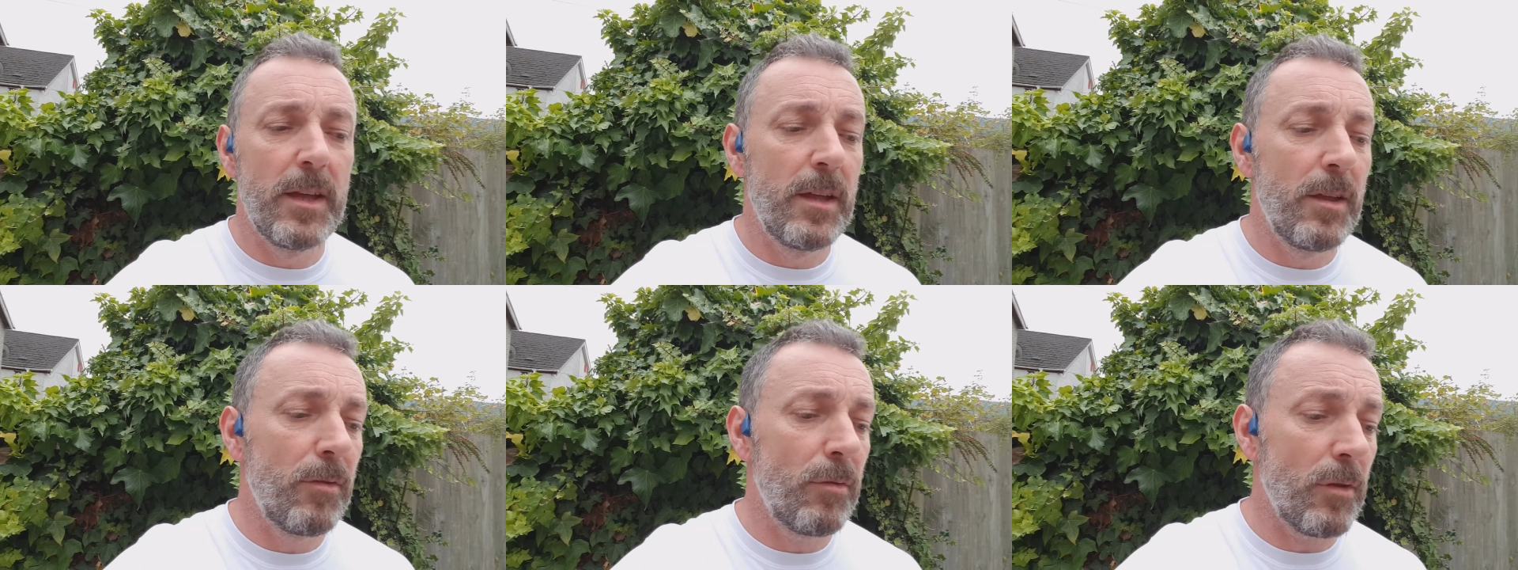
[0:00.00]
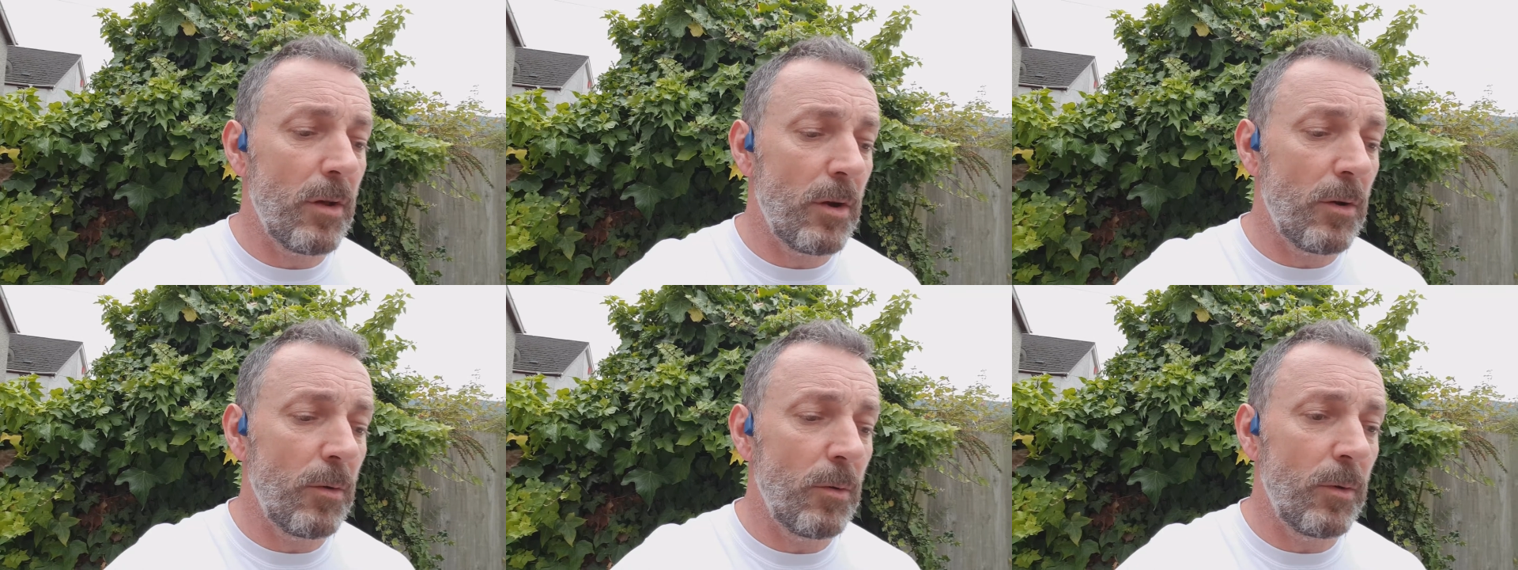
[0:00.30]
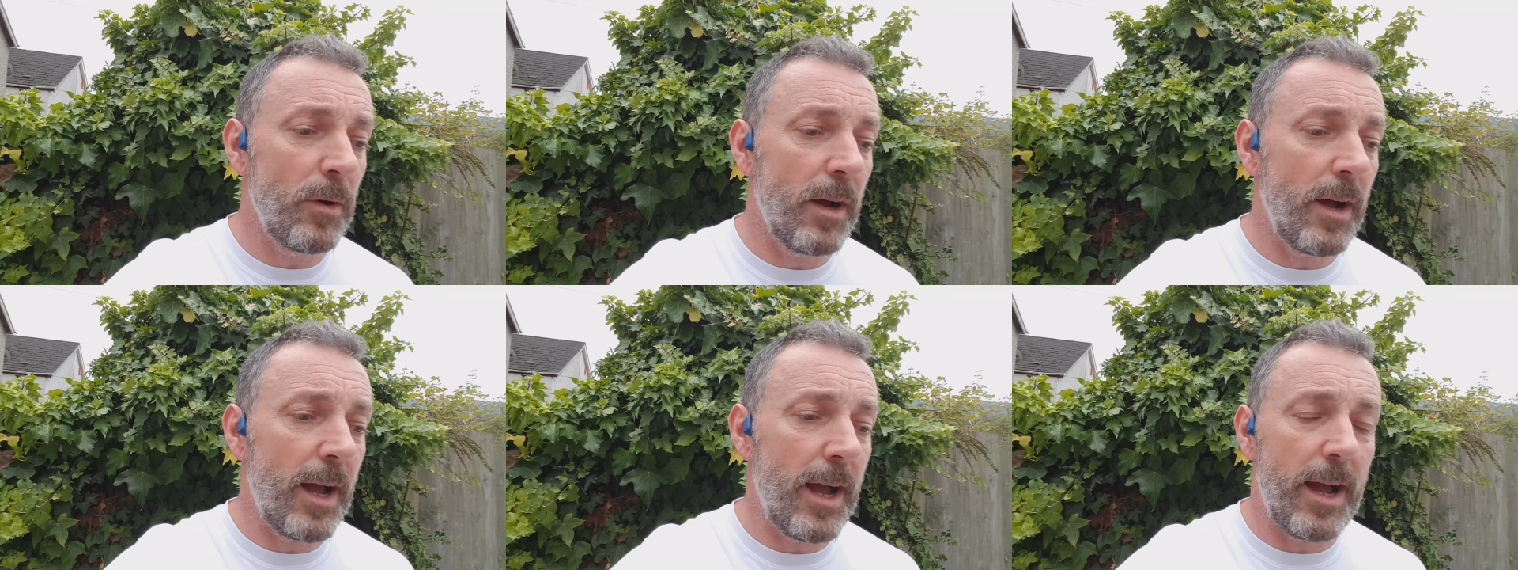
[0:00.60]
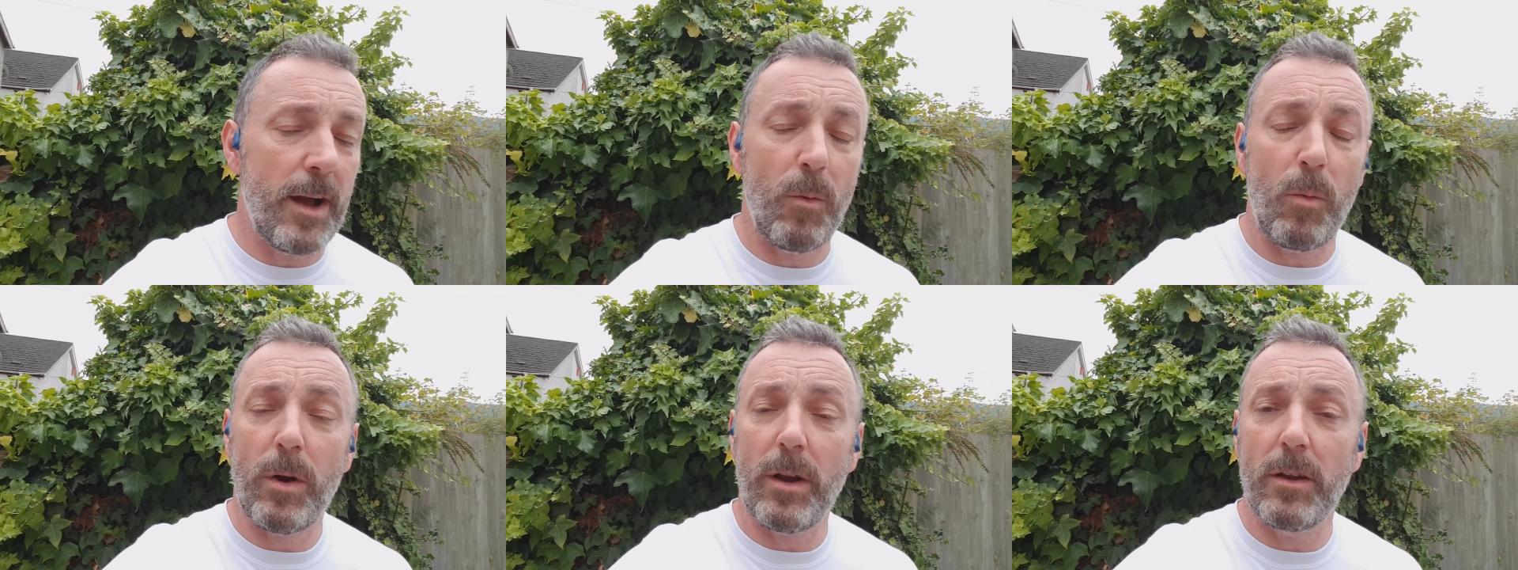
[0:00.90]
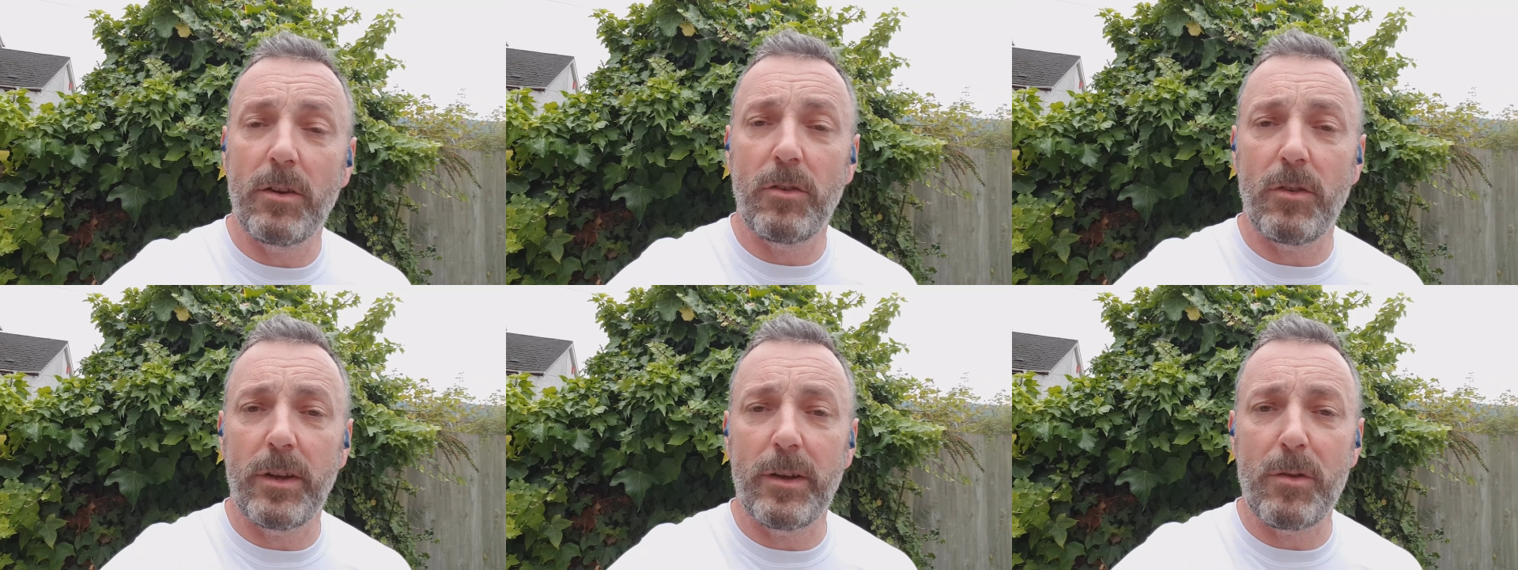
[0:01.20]
So what I'm
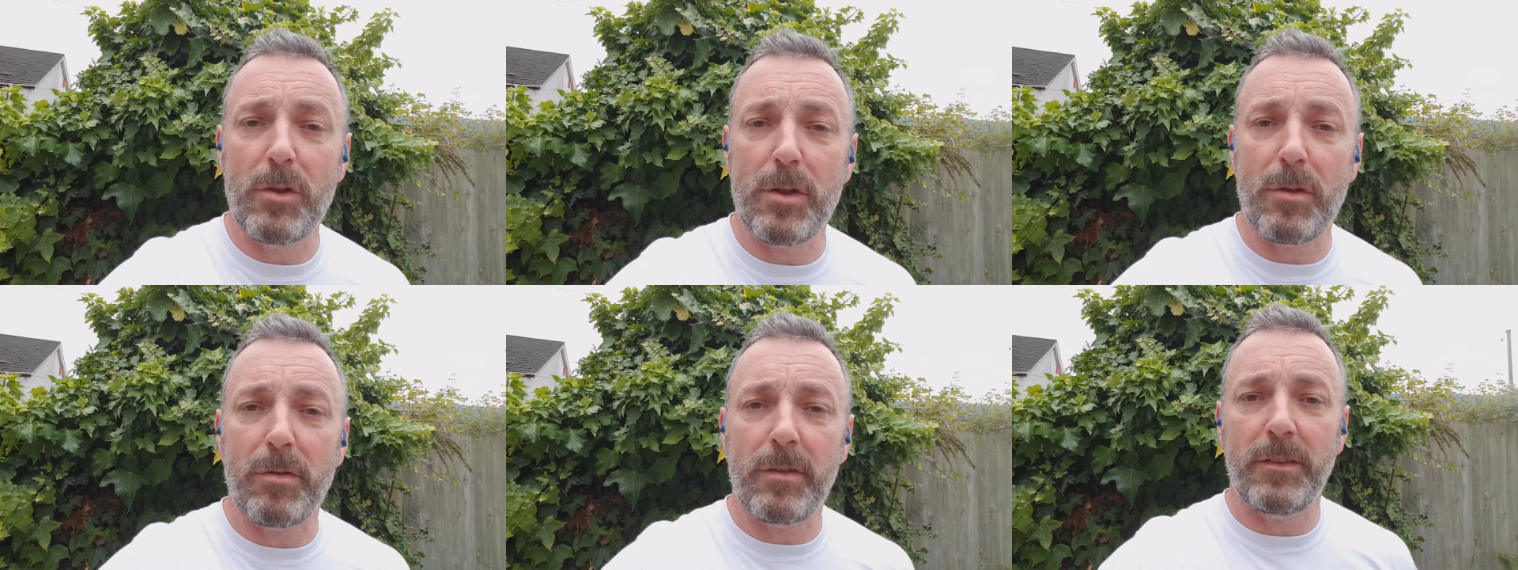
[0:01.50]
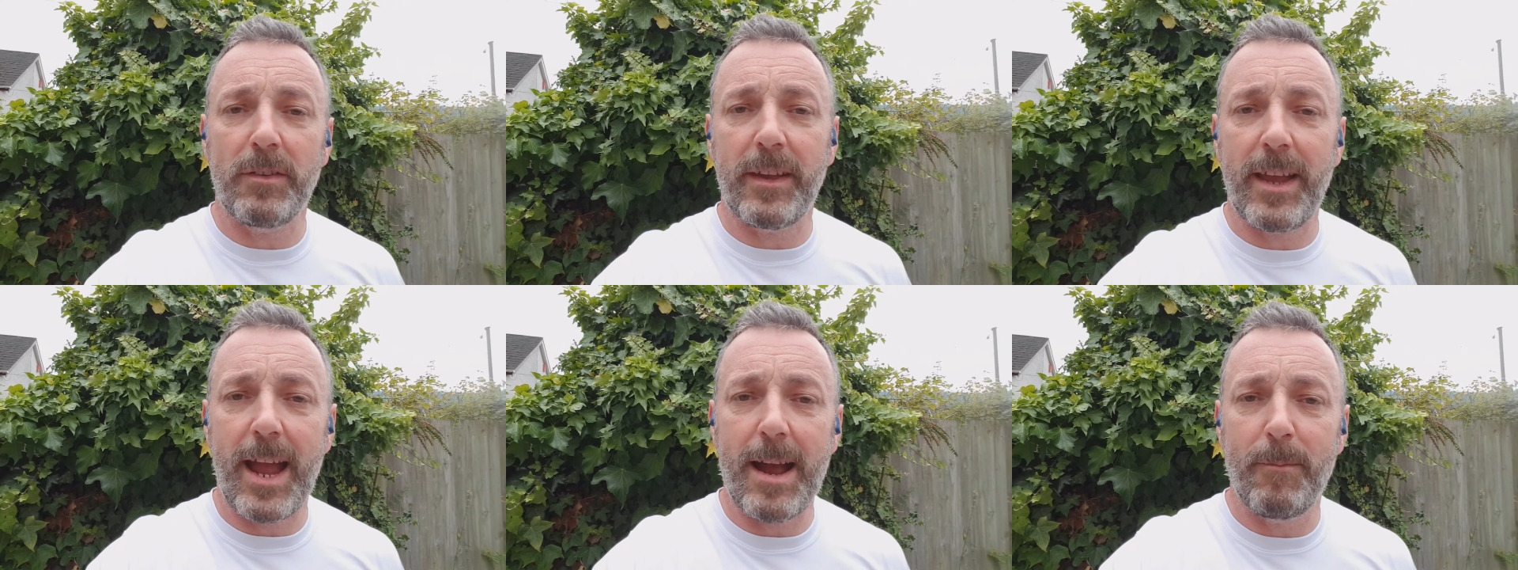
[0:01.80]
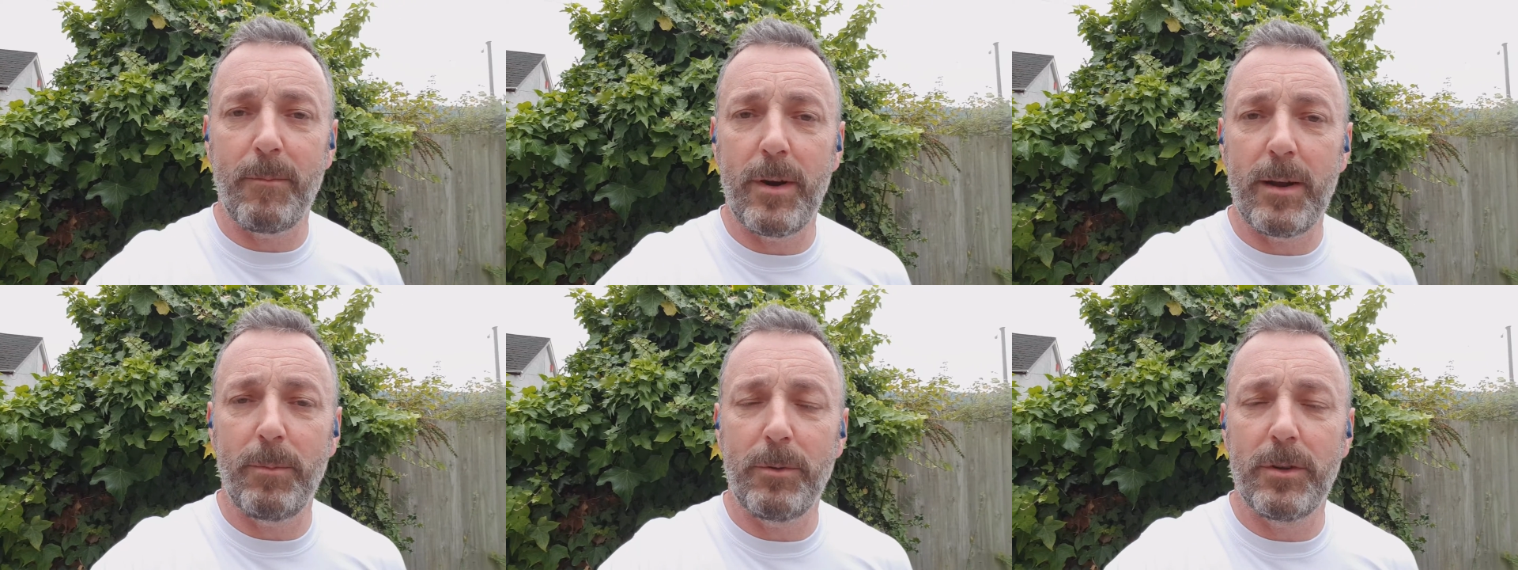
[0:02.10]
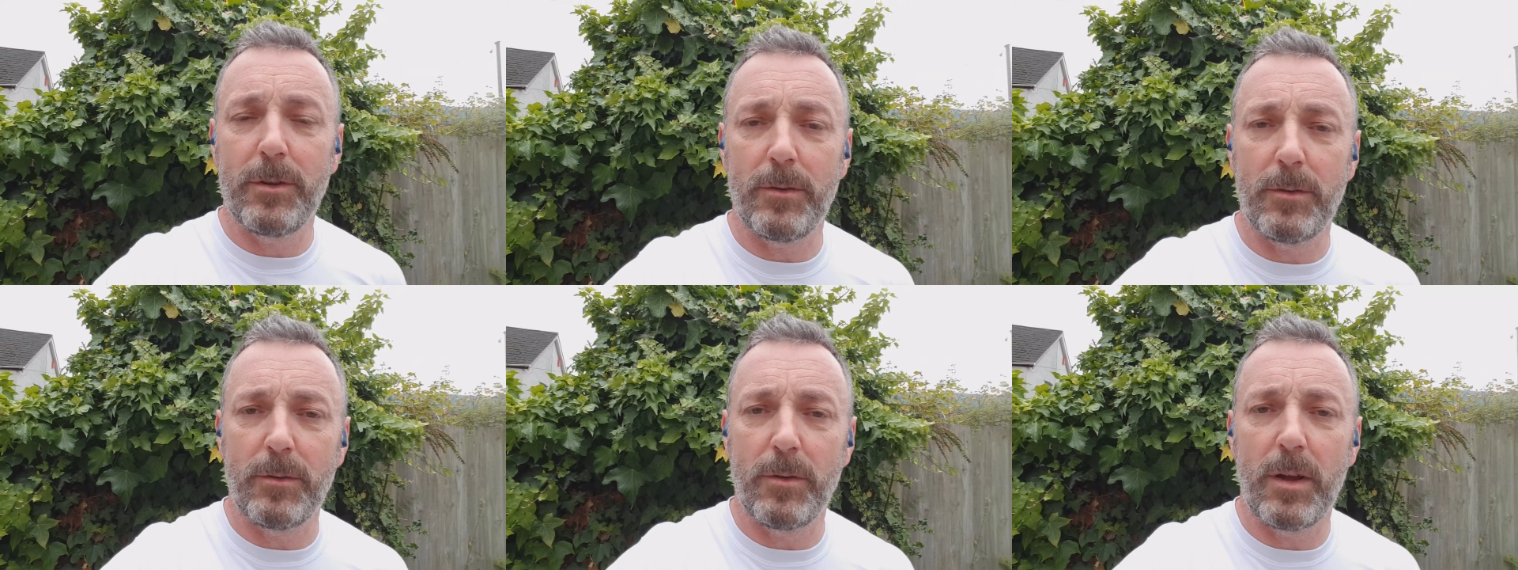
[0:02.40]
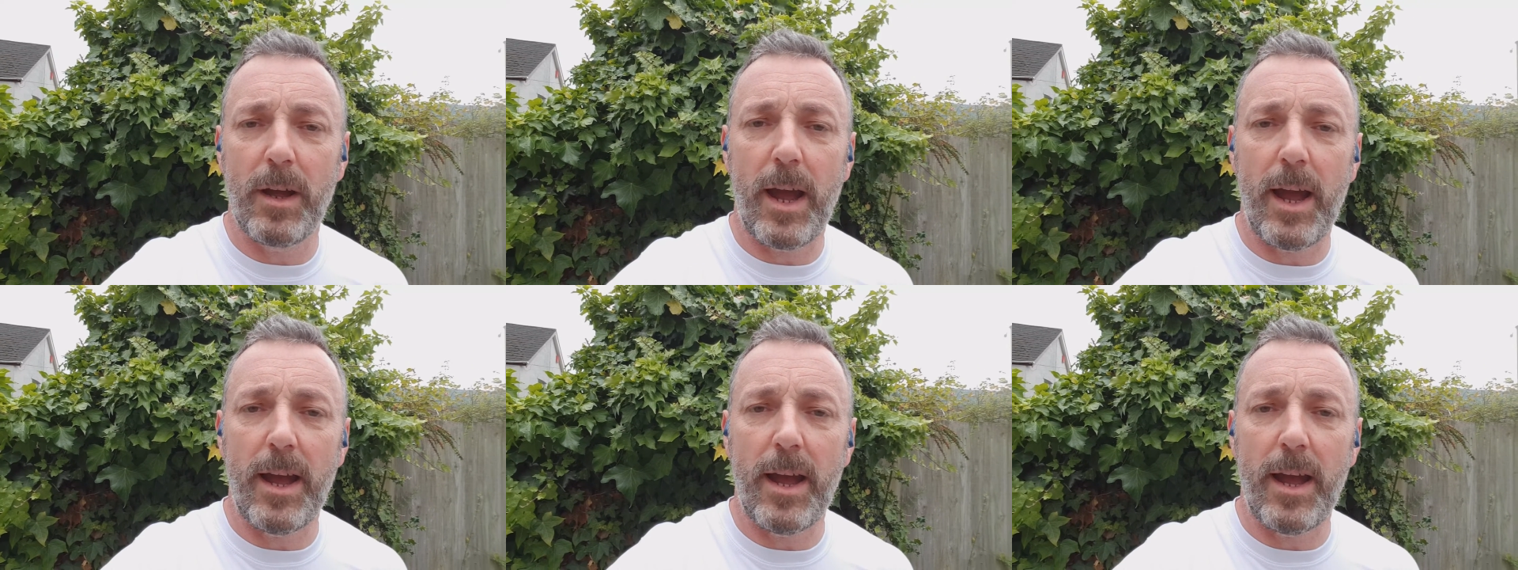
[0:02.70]
going to do now is just set the camera up to